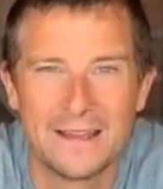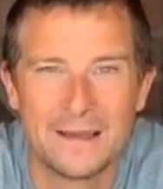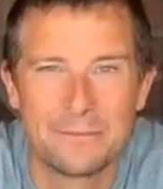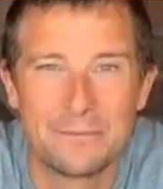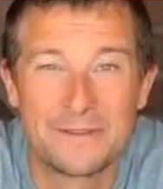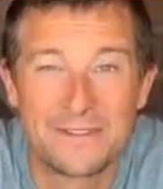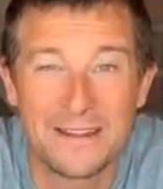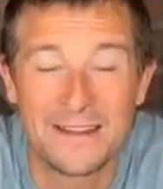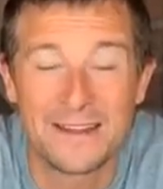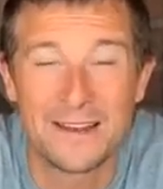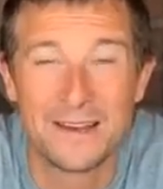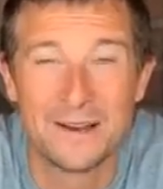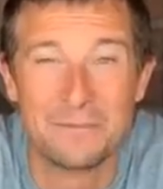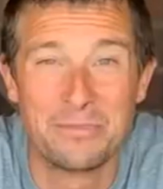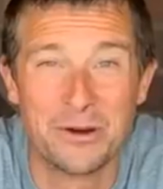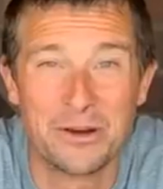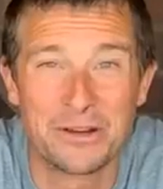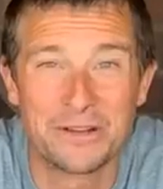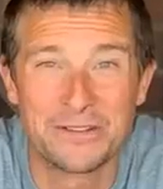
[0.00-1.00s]
particular
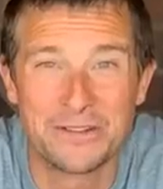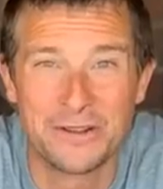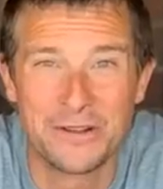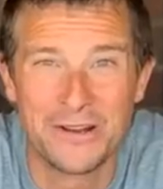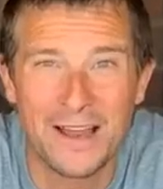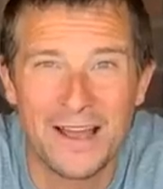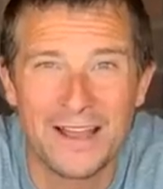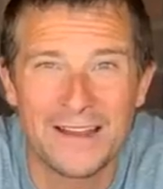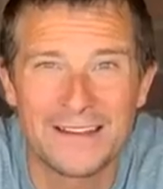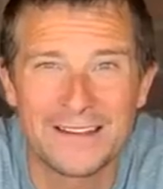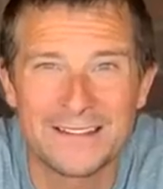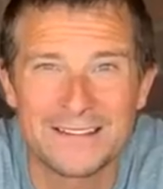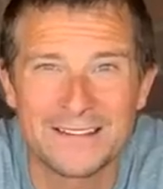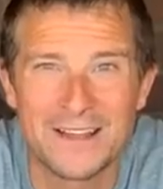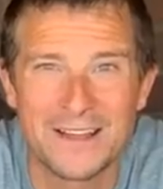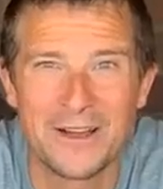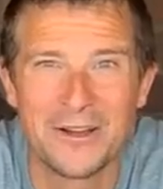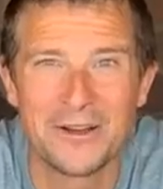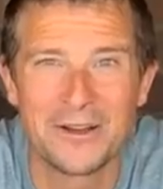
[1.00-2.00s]
books you liked,
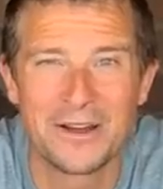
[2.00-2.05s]
so